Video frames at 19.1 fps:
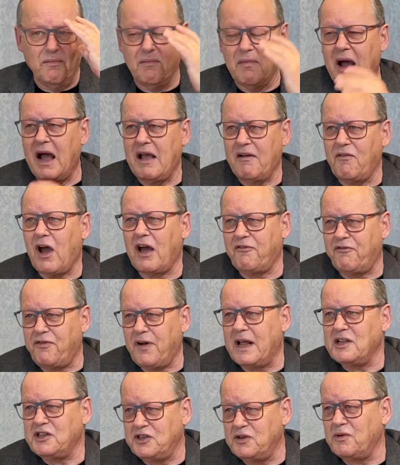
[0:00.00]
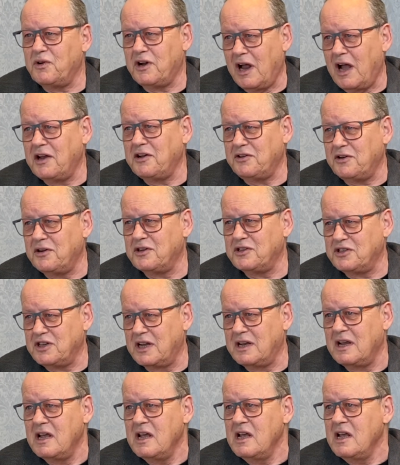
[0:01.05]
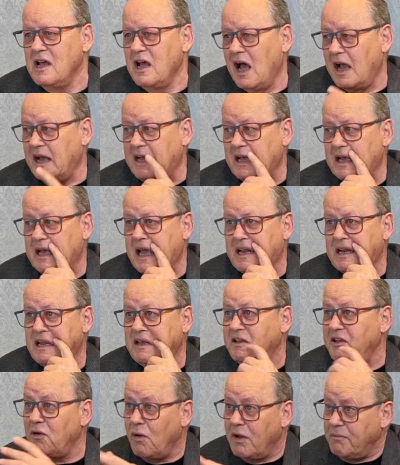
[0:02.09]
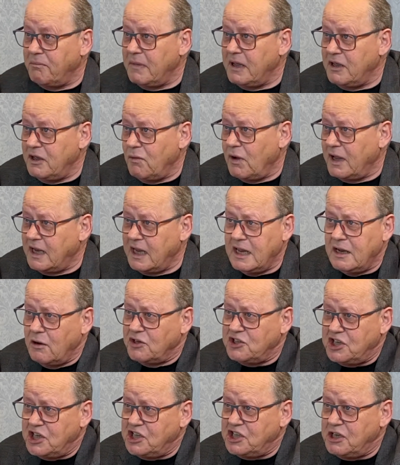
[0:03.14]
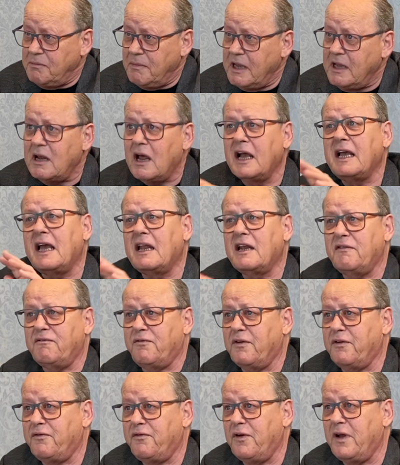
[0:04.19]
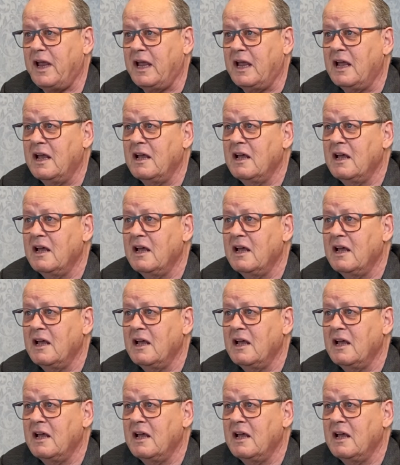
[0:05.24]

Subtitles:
I've got friends who are hunters, and I can get, you want Inoshishi meat? I get it for free,